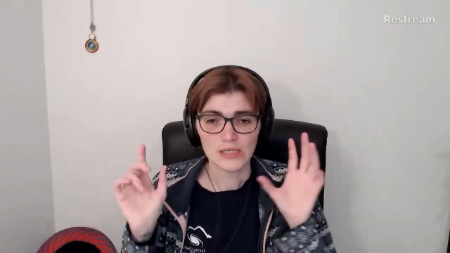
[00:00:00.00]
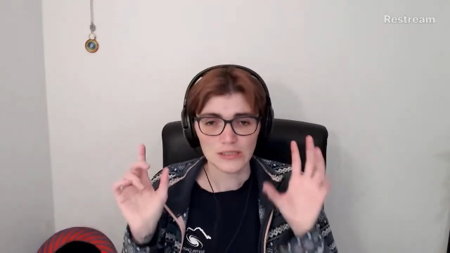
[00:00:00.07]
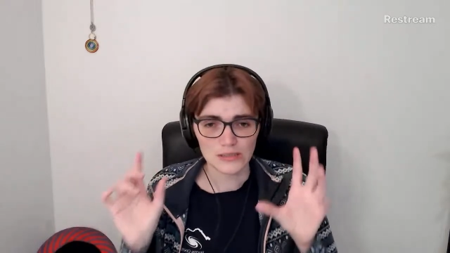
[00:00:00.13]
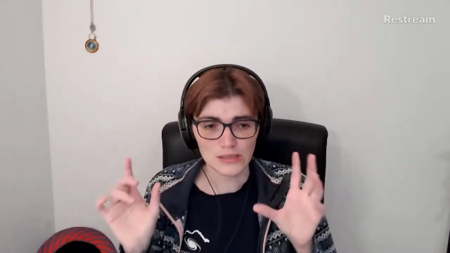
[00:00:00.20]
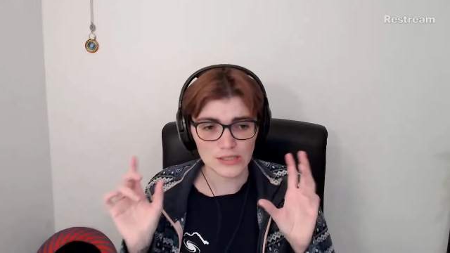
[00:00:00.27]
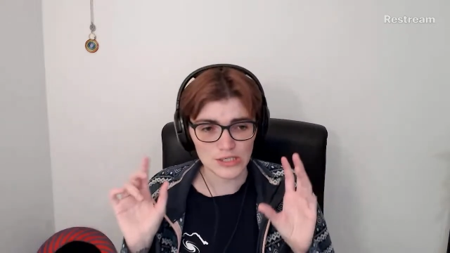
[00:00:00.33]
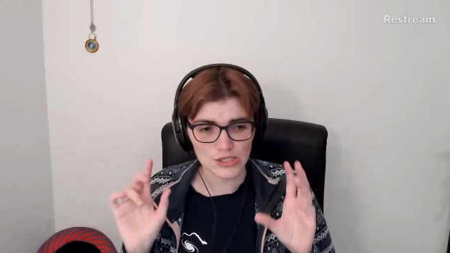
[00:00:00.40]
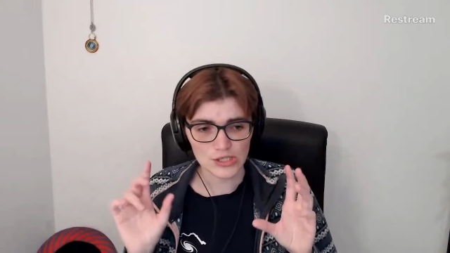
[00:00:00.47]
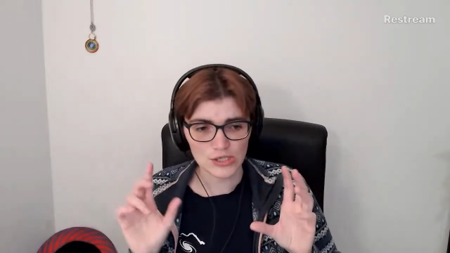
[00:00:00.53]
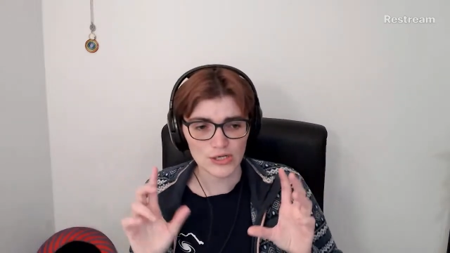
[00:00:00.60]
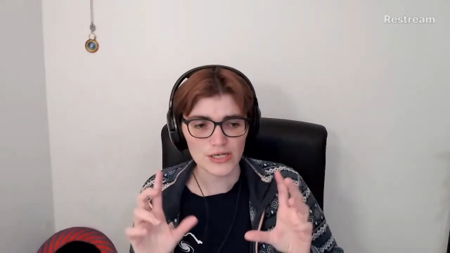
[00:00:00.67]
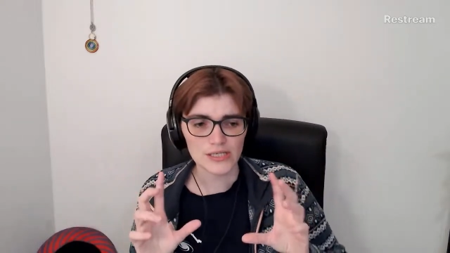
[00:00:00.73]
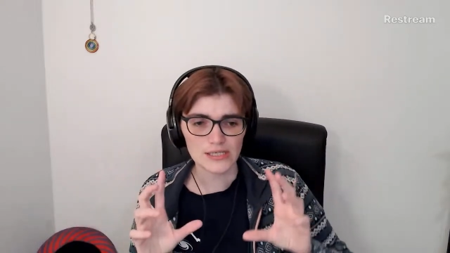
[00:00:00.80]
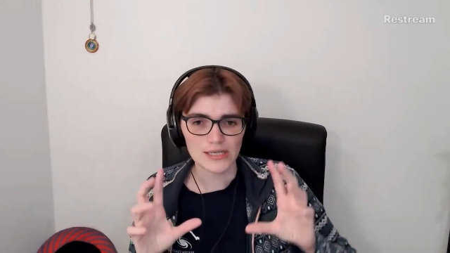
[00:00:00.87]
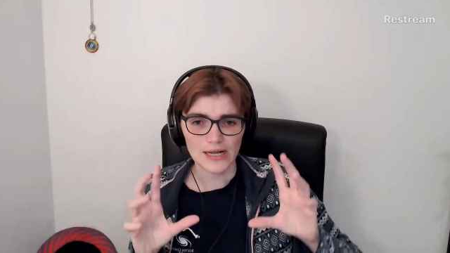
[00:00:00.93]
These are
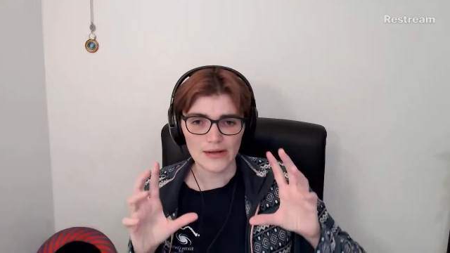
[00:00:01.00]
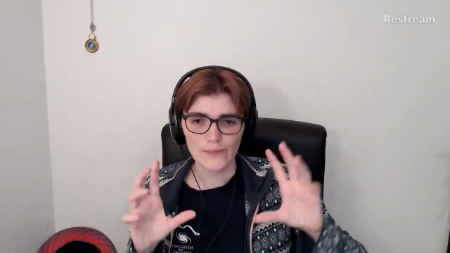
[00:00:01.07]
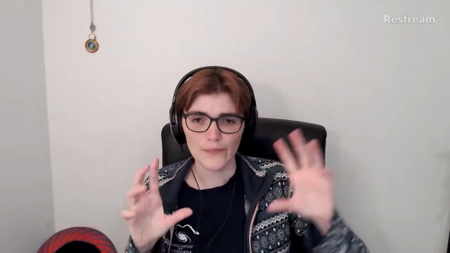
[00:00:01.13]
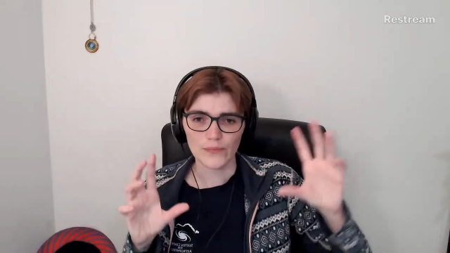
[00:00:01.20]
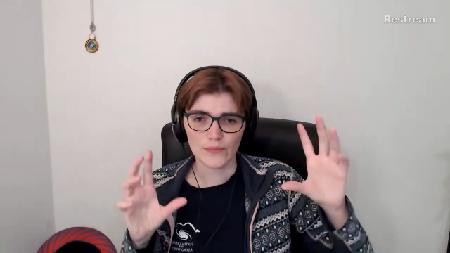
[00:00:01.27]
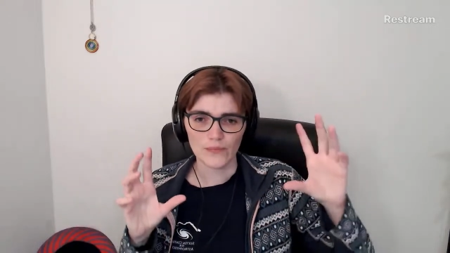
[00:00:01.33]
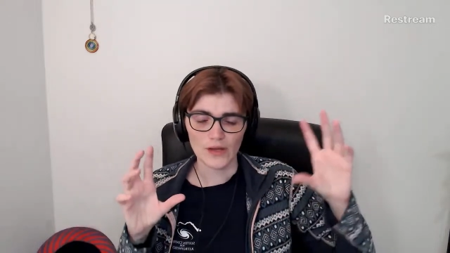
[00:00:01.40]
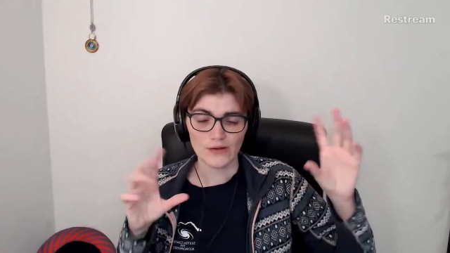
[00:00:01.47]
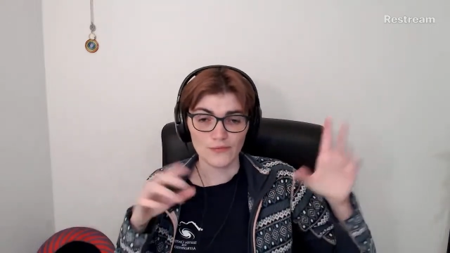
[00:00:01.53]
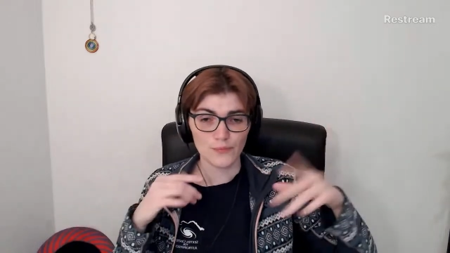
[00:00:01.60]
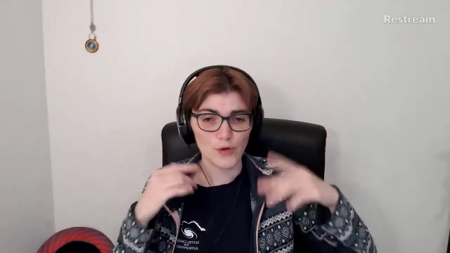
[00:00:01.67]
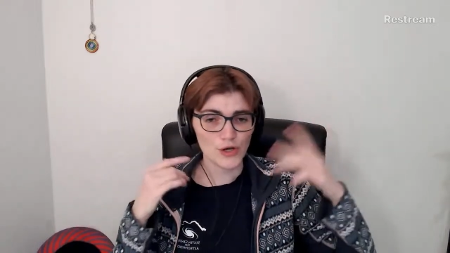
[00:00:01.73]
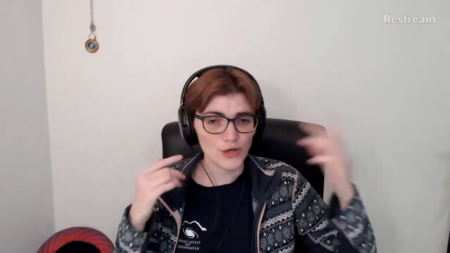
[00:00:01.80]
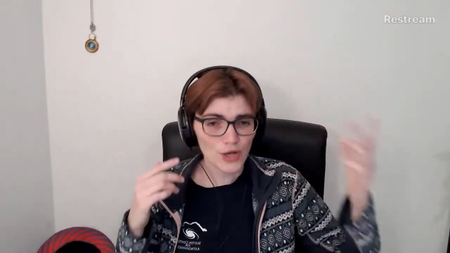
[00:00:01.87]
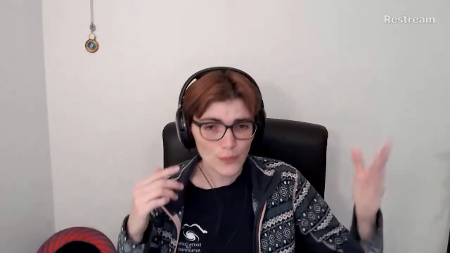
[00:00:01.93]
stars that have
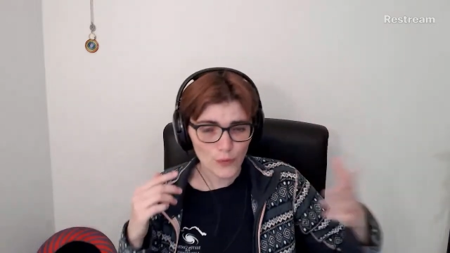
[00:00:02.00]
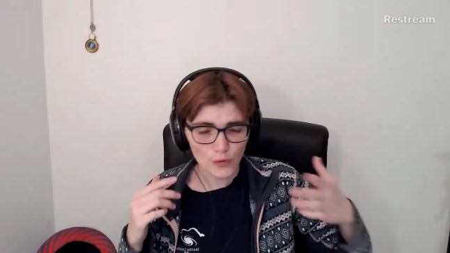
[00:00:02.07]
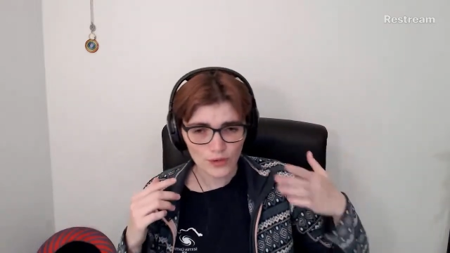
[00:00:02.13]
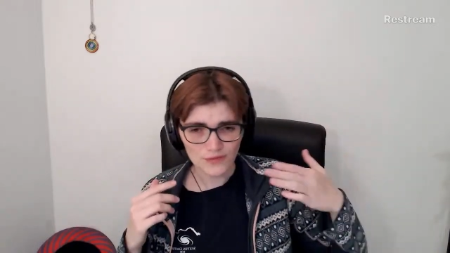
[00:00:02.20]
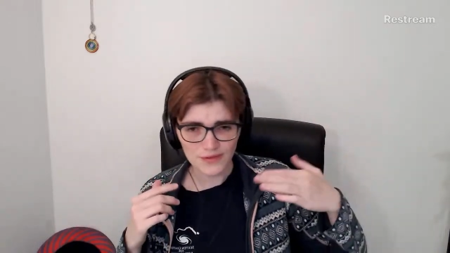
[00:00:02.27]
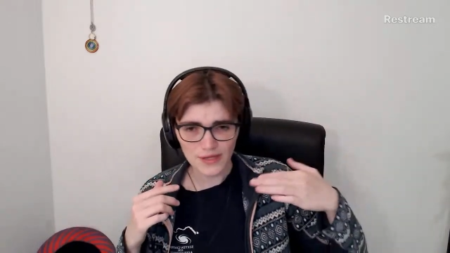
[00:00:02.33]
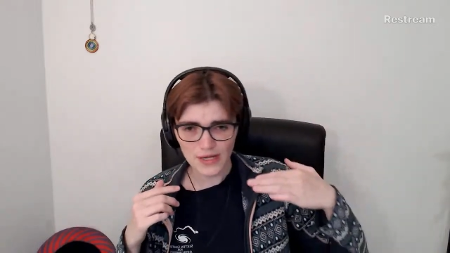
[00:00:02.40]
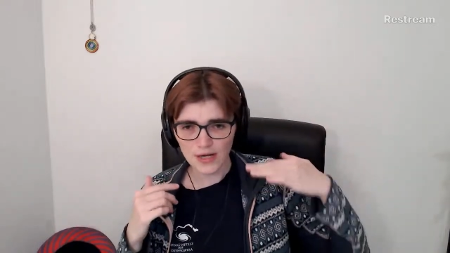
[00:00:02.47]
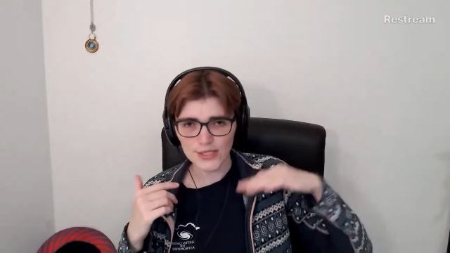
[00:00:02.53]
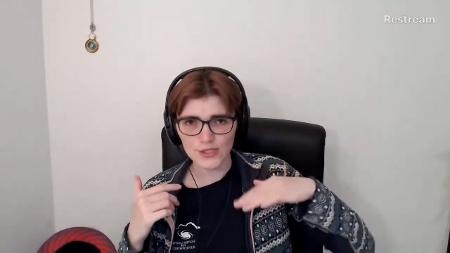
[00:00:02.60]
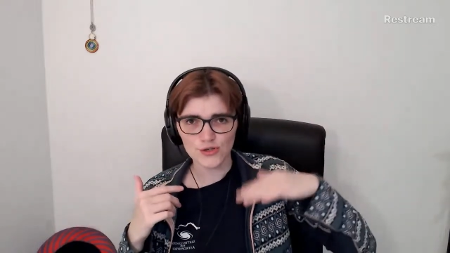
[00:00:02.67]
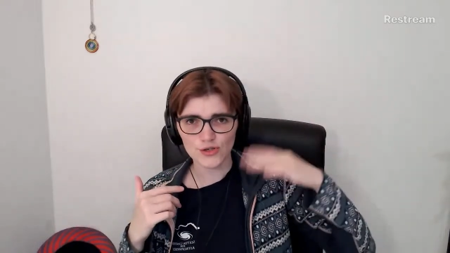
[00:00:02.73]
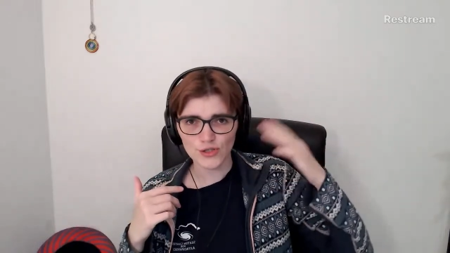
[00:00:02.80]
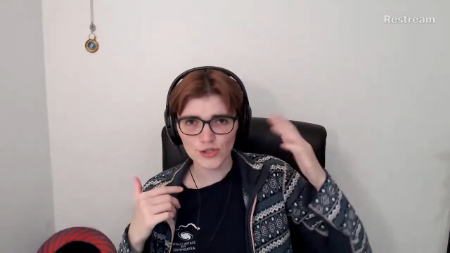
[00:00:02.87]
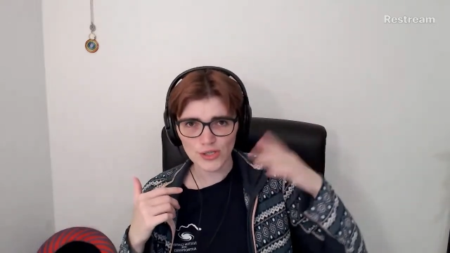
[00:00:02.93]
burnt up all of their hydrogen,